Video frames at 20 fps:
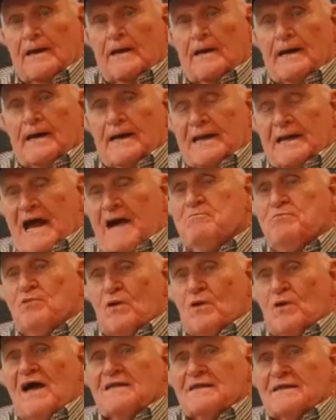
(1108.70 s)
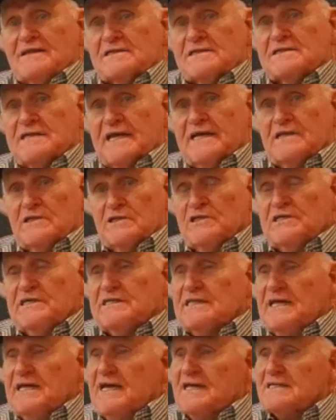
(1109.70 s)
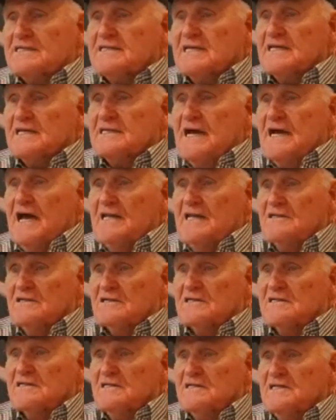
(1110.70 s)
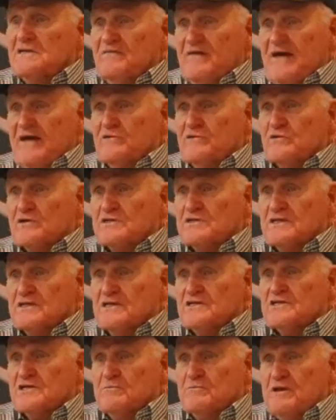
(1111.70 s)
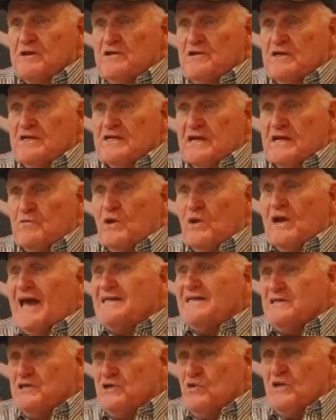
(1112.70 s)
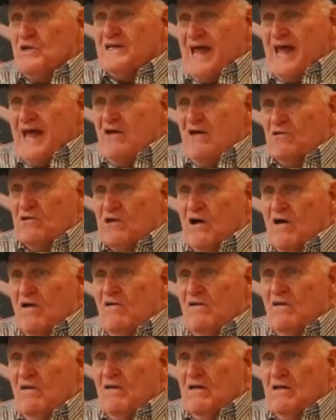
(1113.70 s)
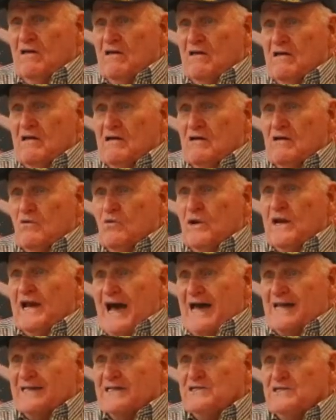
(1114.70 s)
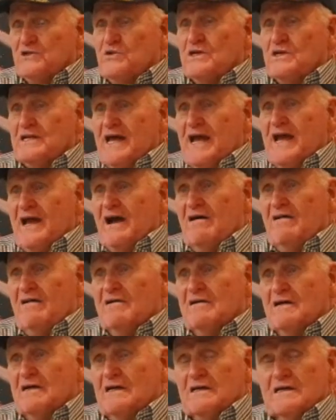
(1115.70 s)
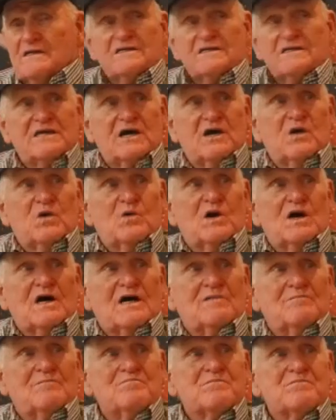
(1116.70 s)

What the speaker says: and I'm proud of this, they can look at that and say, "God, look at the veterans of this community." And we got to do it now, y'all. We got to do it now. So